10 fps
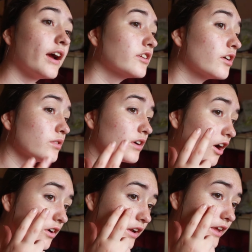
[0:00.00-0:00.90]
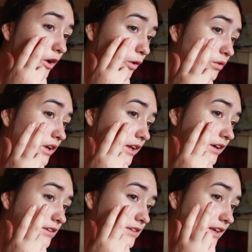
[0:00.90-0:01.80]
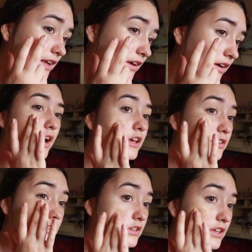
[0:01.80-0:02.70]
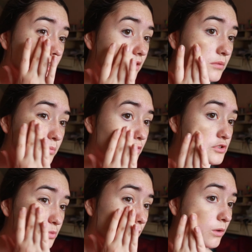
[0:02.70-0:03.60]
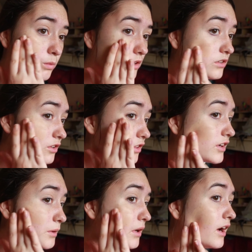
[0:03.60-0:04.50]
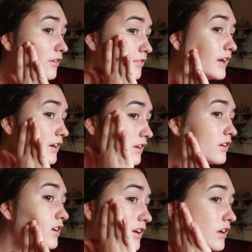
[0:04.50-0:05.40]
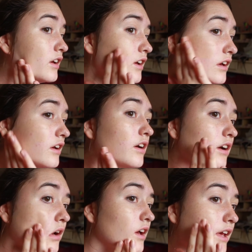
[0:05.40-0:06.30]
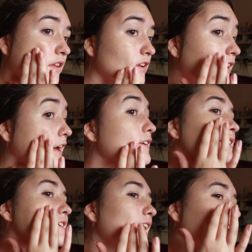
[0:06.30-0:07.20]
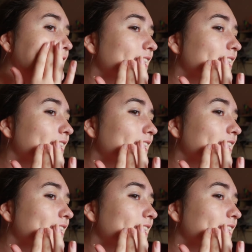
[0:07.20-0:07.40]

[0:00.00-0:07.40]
I don't currently own any concealer. I use the Bourjois 123 Perfect in the lightest shade.